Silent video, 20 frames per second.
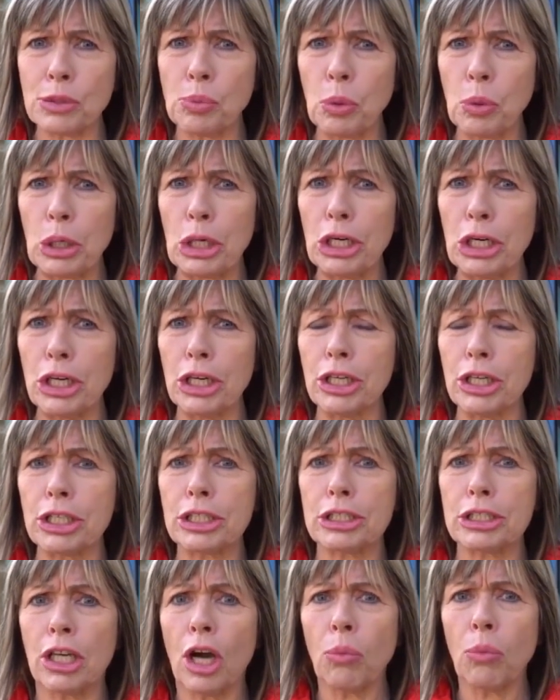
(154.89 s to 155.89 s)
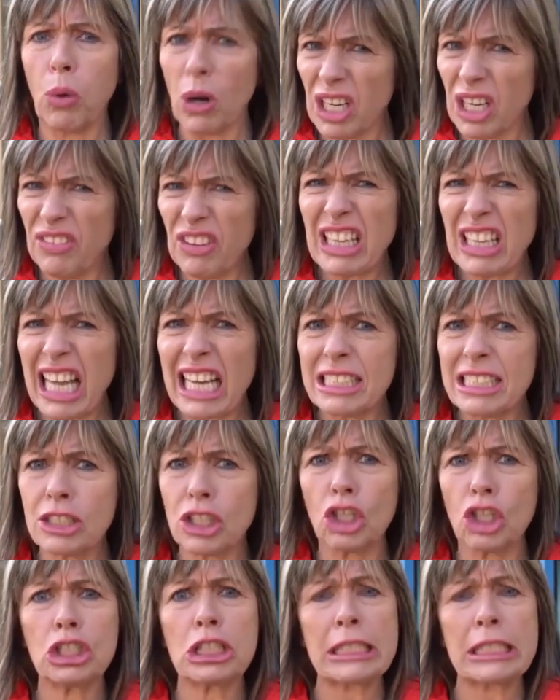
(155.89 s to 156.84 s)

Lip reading: works. What if it lands on